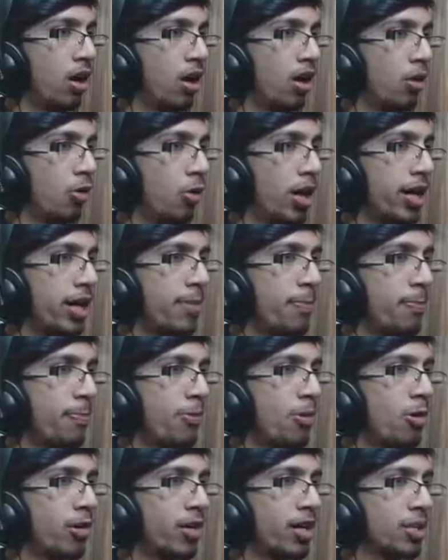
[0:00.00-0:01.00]
Alrighty,
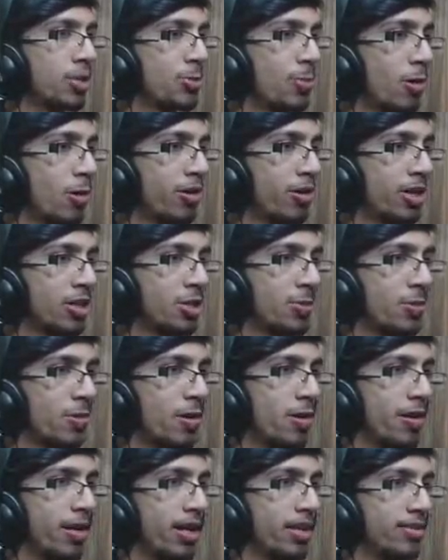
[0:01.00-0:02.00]
progress,
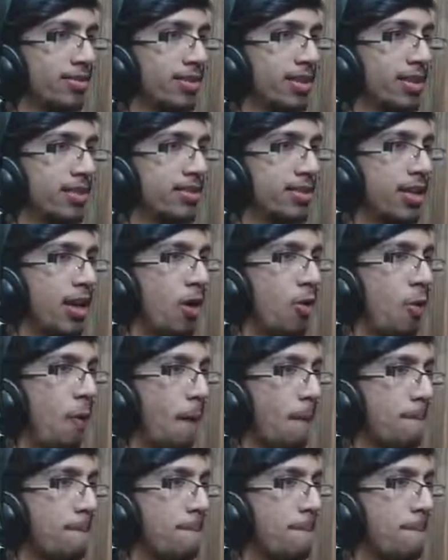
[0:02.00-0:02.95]
let's go.